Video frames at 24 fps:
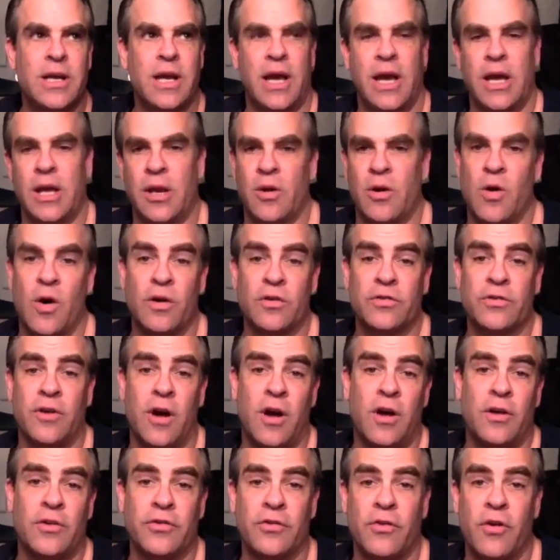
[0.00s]
And it
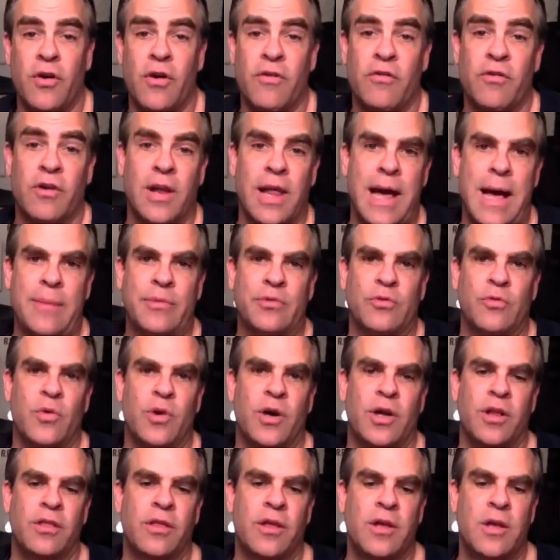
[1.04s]
also overlaps
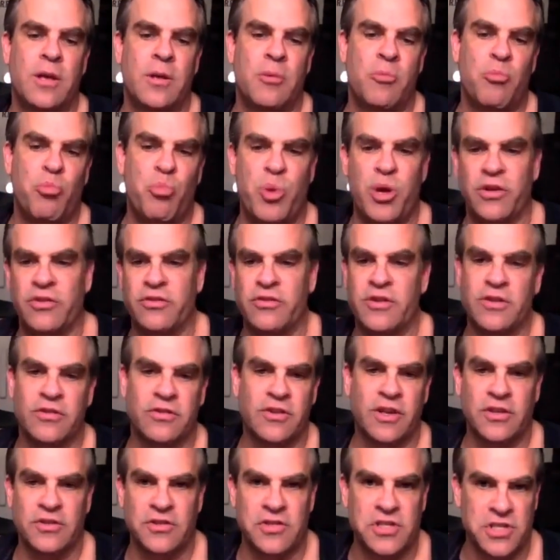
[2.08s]
with business
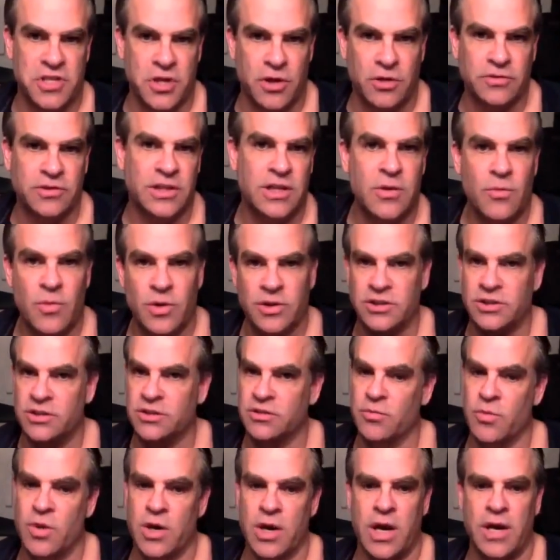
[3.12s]
consulting, which
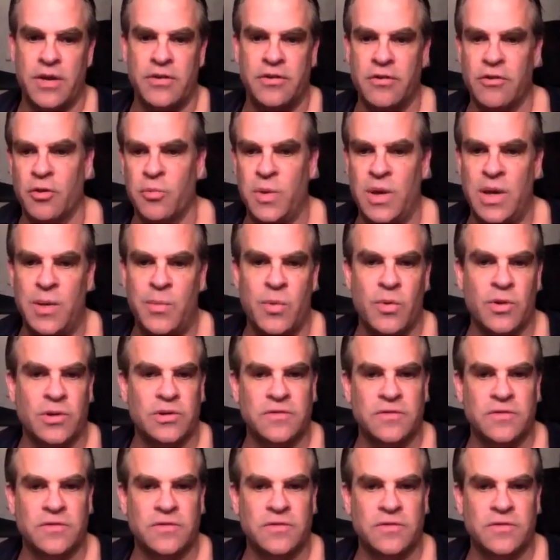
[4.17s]
is what I do with people.